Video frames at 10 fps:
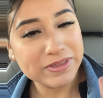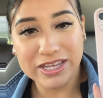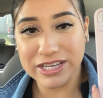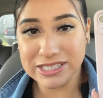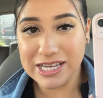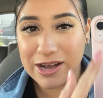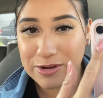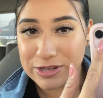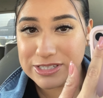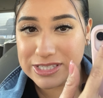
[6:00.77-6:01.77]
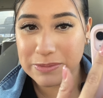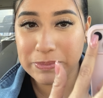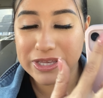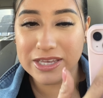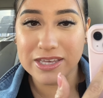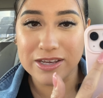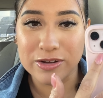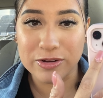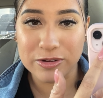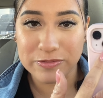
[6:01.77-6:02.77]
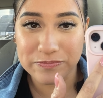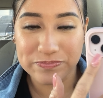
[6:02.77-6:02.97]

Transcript: You can tell, you see the pink here.